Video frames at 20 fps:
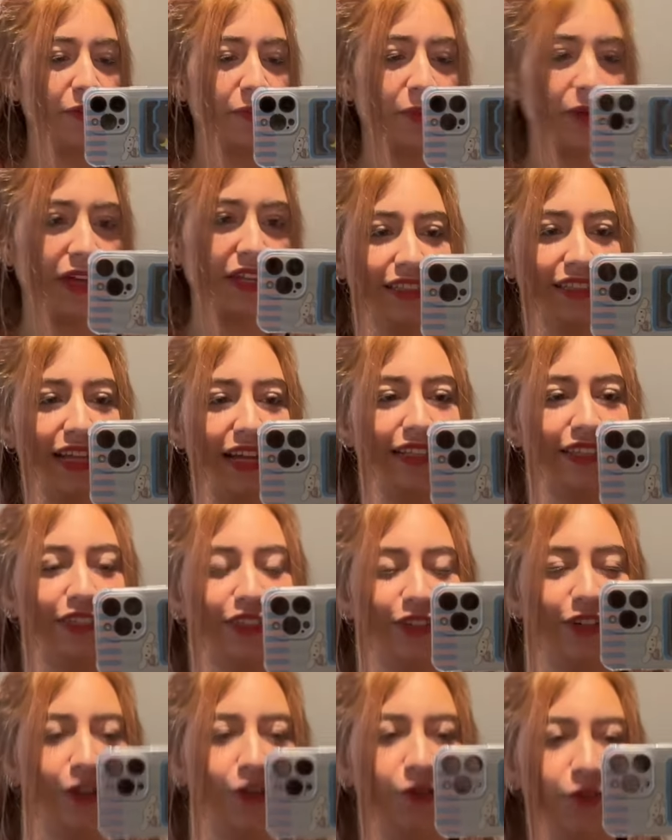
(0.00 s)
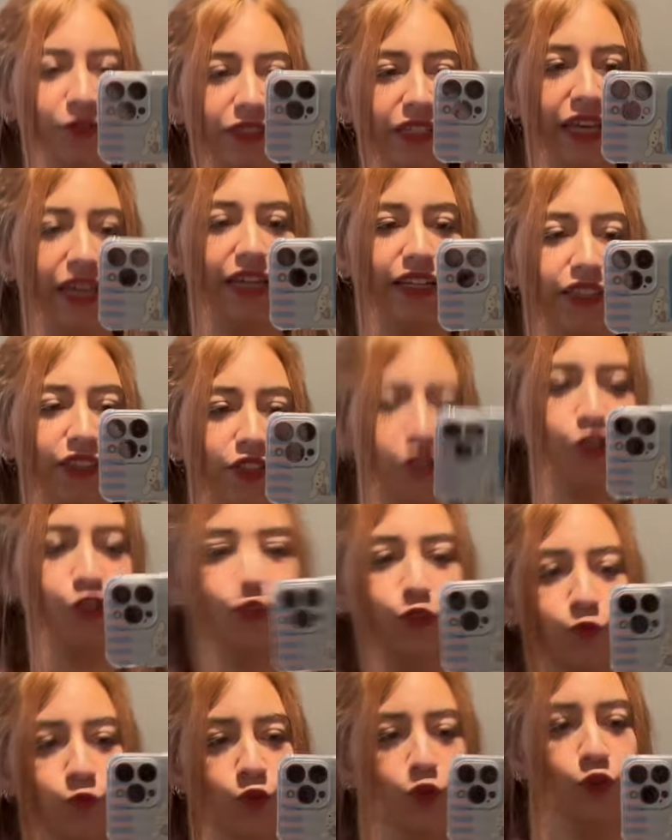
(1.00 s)
But let's go day two.
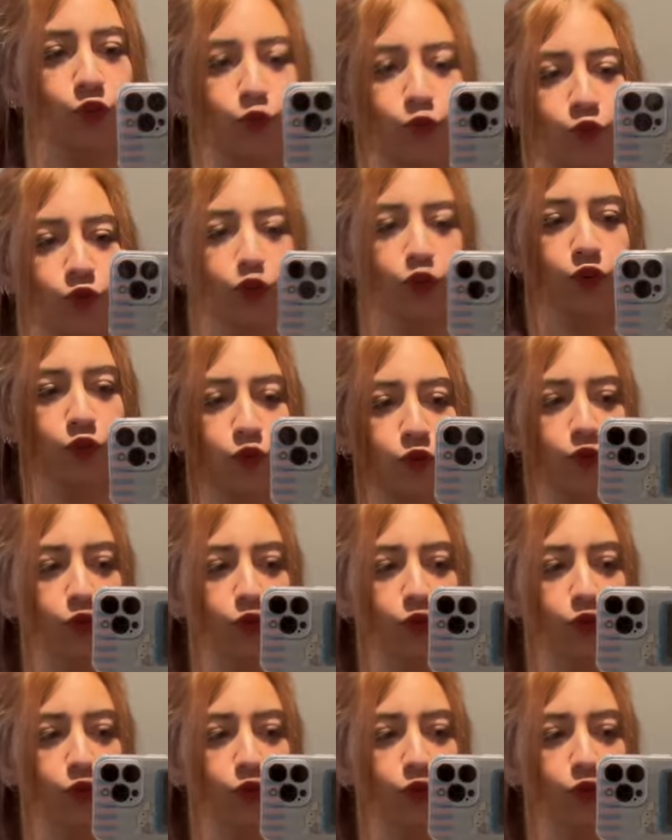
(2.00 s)
Woo woo.